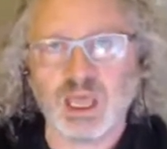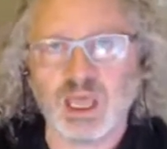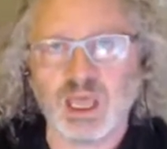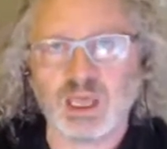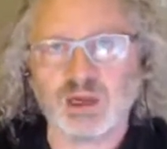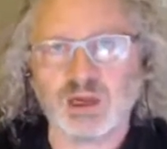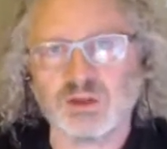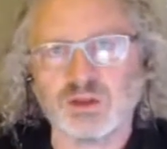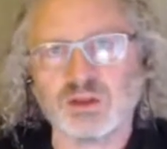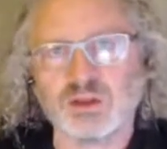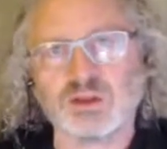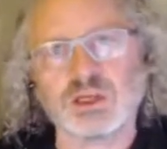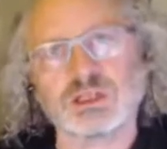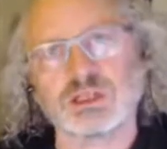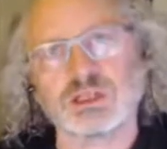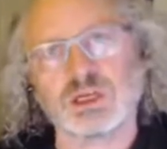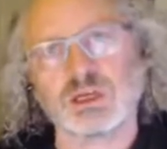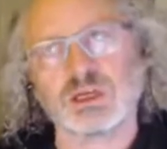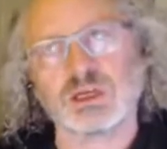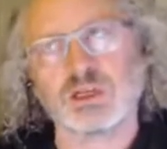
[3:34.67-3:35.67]
And I think
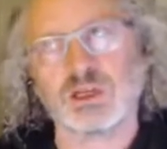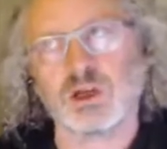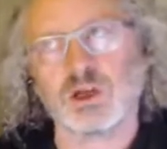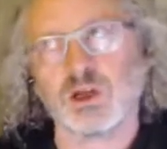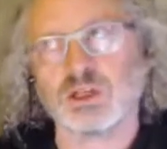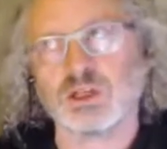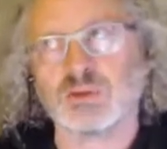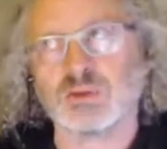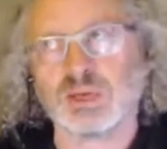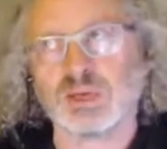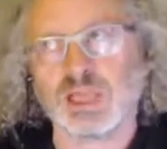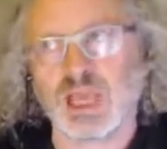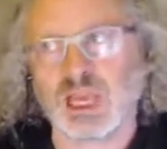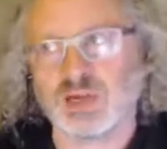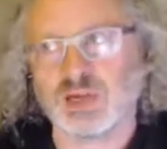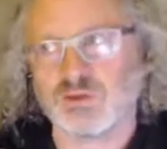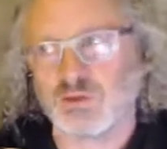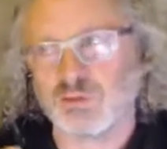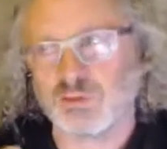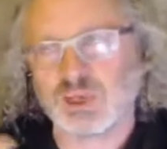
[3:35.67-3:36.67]
there's a lot to be
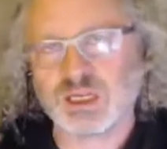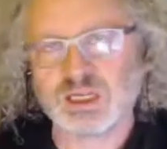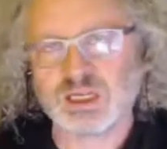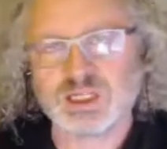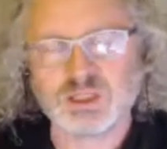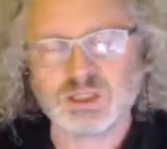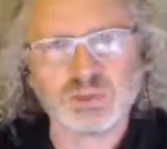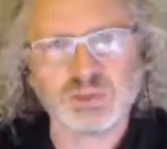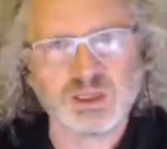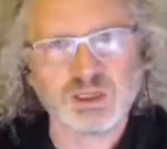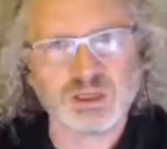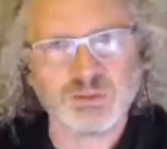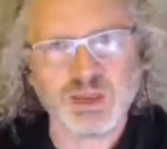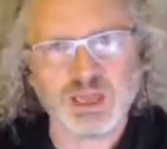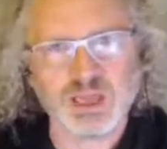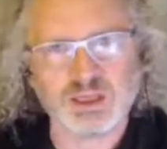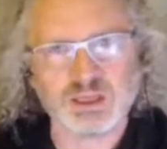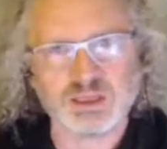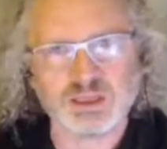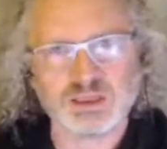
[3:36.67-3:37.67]
gained from being disciplined
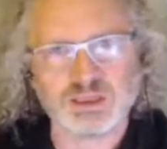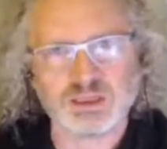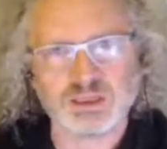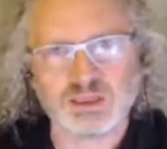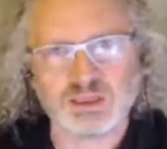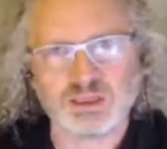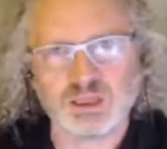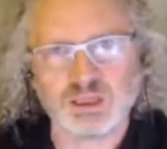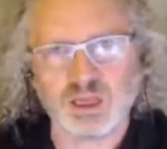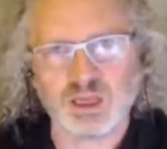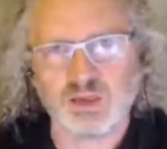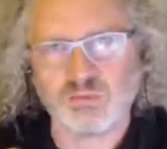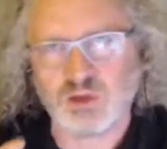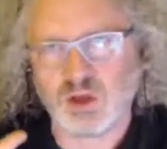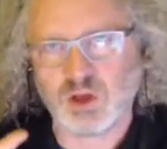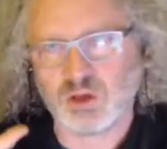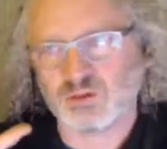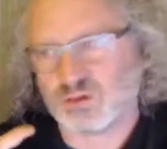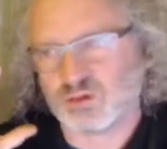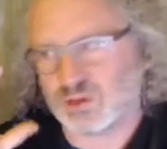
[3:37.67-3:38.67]
about this, and I have
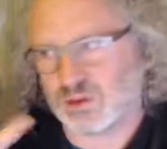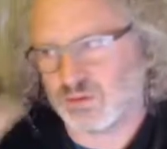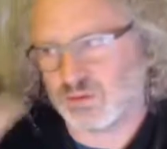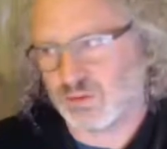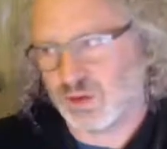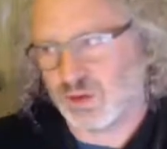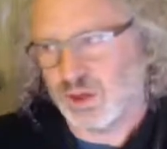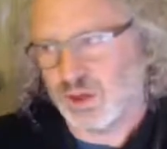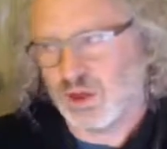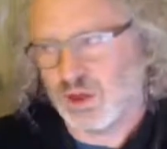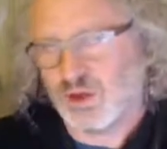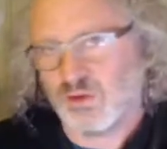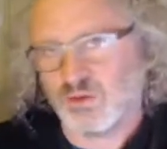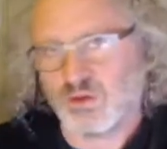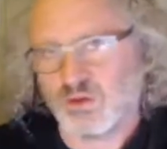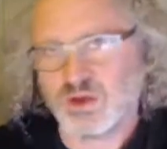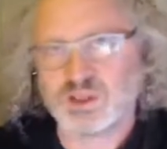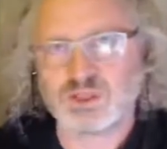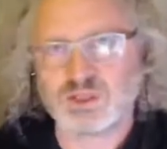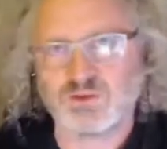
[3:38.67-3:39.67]
my own sort of
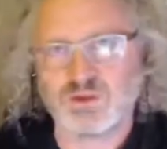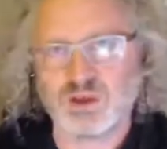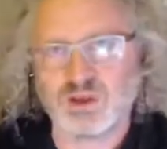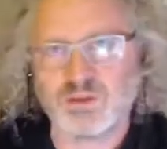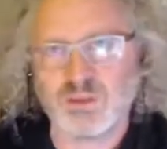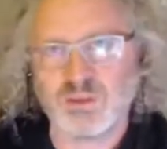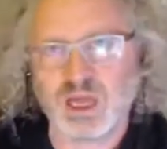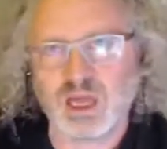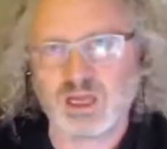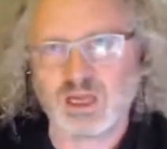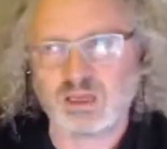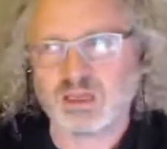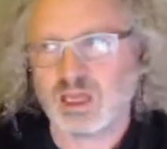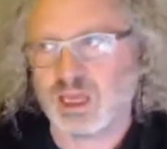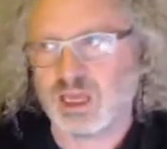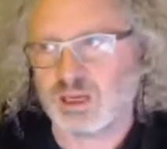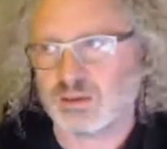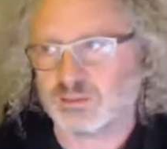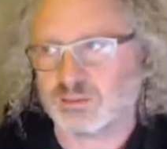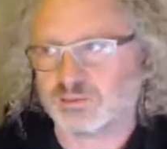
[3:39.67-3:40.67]
philosophy about it,
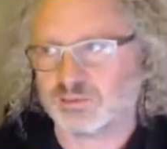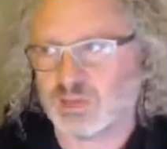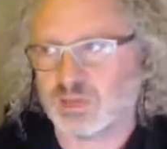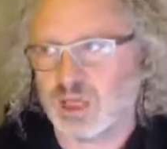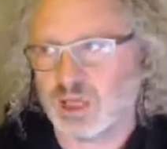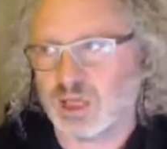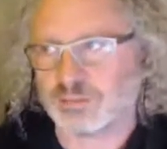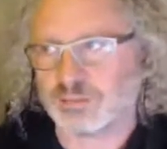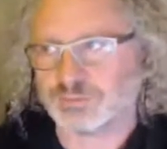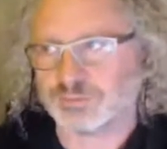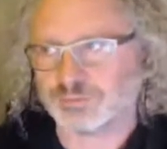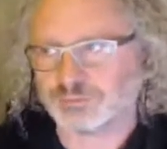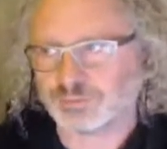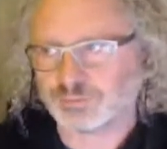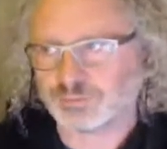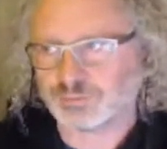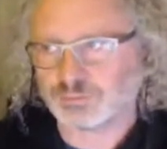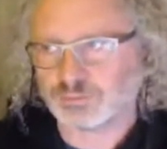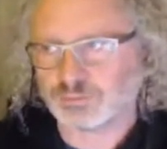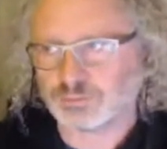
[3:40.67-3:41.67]
that
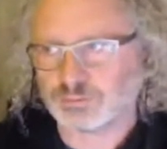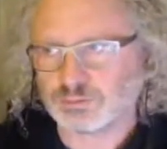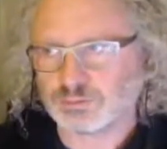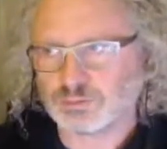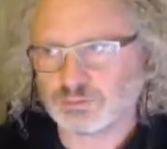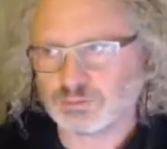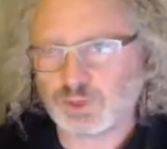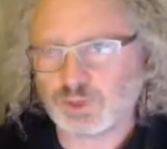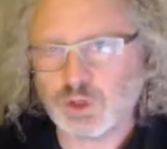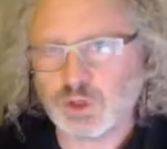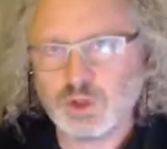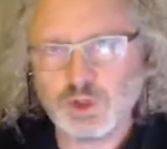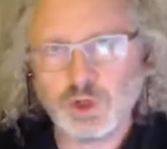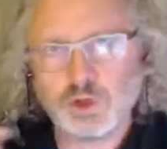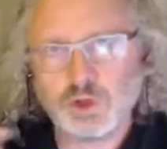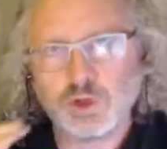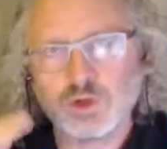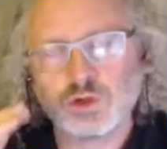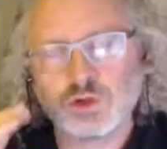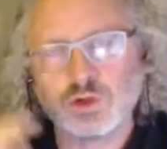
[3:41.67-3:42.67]
you
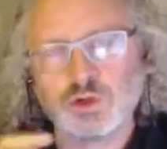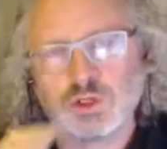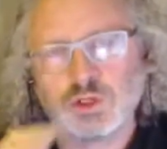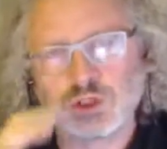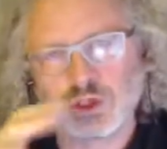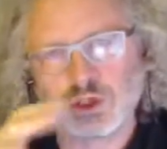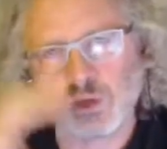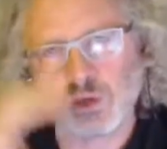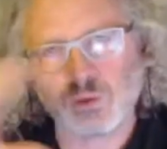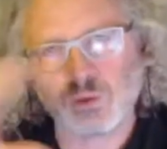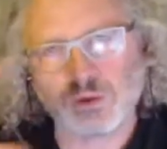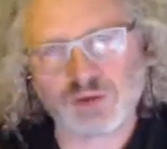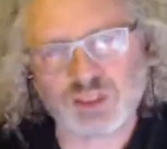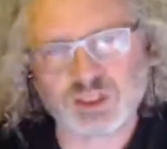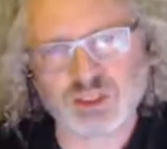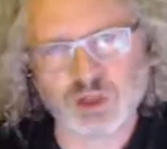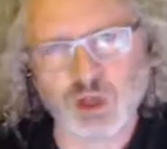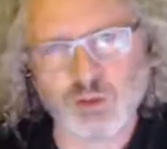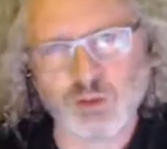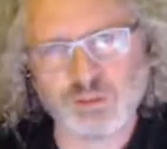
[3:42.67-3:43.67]
know, you decide what
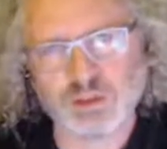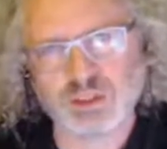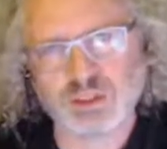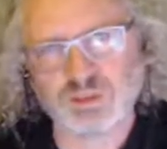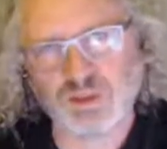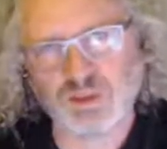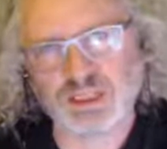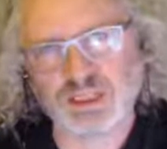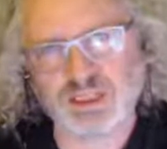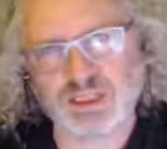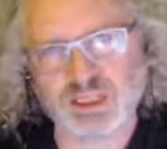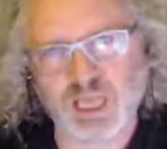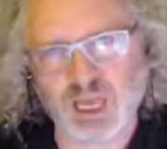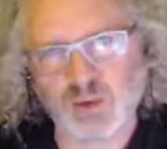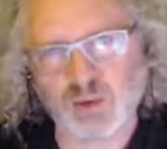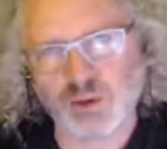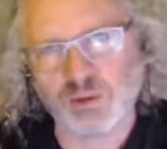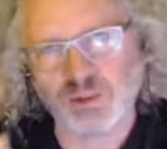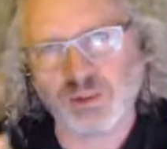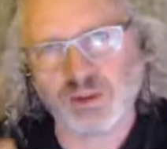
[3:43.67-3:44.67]
these common spaces
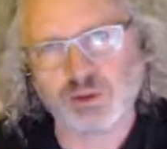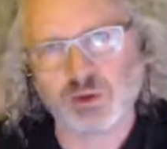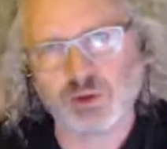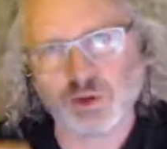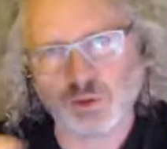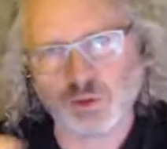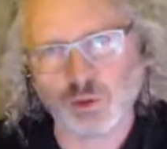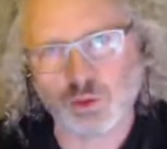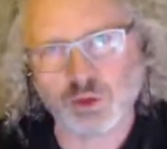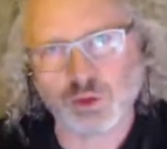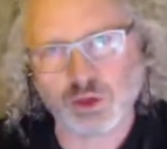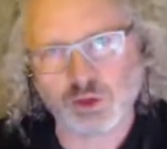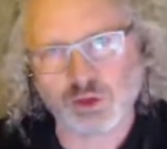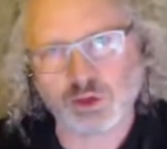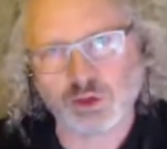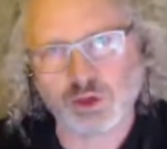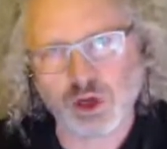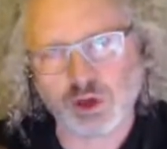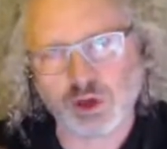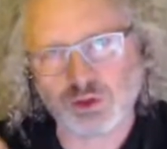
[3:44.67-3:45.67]
are where people could
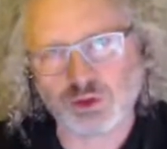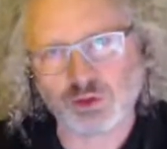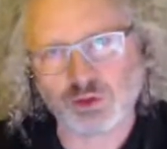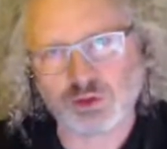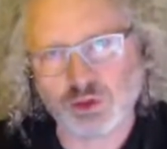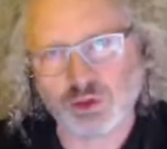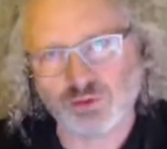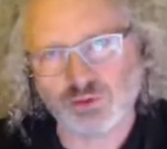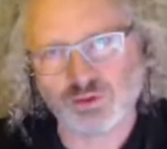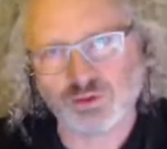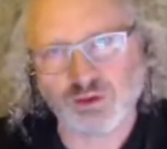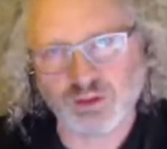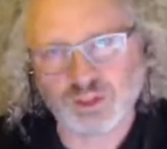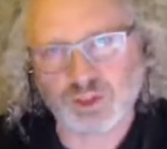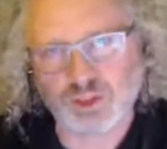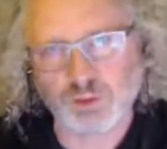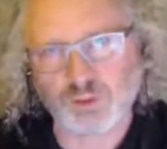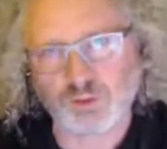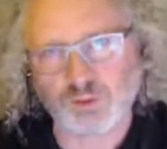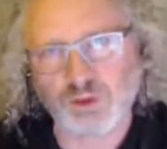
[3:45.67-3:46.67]
go to do
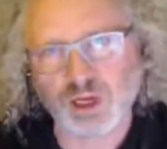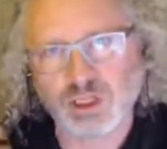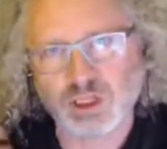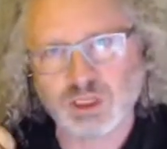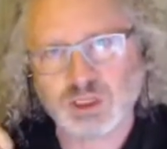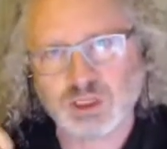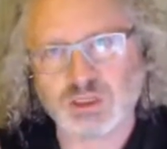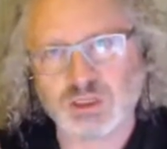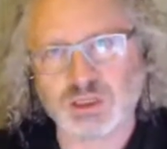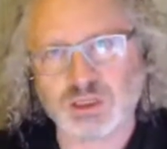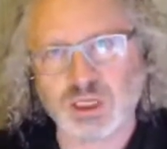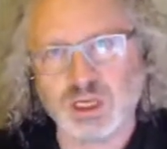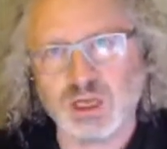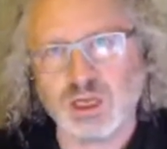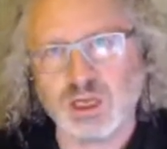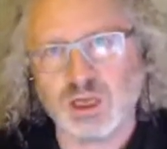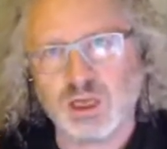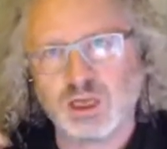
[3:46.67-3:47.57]
various operations.